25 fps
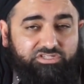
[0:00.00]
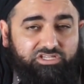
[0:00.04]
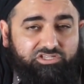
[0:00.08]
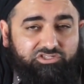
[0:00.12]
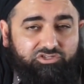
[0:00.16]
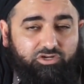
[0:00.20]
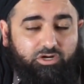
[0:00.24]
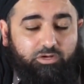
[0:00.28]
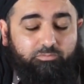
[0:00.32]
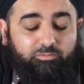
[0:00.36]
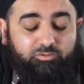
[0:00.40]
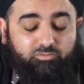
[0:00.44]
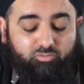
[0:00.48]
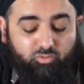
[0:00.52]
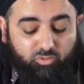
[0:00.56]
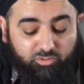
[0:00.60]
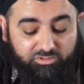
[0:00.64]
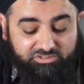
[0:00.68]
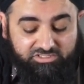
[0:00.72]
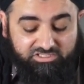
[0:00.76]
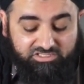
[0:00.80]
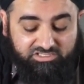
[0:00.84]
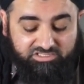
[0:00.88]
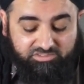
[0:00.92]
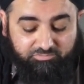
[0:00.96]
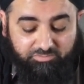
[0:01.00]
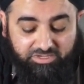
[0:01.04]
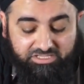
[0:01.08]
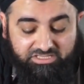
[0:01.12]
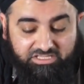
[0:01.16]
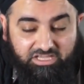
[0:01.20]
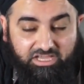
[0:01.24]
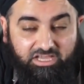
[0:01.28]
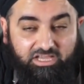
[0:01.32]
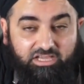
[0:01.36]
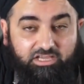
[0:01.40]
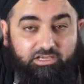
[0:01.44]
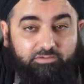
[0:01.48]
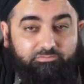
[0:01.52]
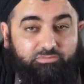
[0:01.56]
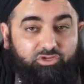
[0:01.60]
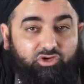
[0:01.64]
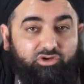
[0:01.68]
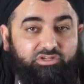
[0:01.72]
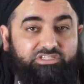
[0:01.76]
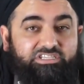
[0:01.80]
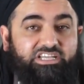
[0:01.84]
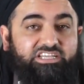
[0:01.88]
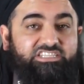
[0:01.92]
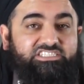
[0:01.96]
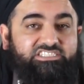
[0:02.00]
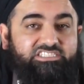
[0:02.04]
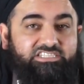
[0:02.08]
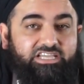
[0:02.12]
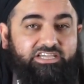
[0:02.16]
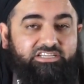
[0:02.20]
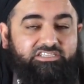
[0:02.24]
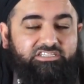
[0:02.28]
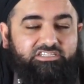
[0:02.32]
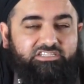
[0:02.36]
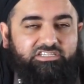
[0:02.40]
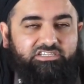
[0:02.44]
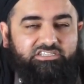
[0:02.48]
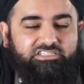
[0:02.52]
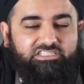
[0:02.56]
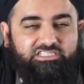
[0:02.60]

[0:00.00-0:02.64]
their tribal wars in this month, because they had sanctity.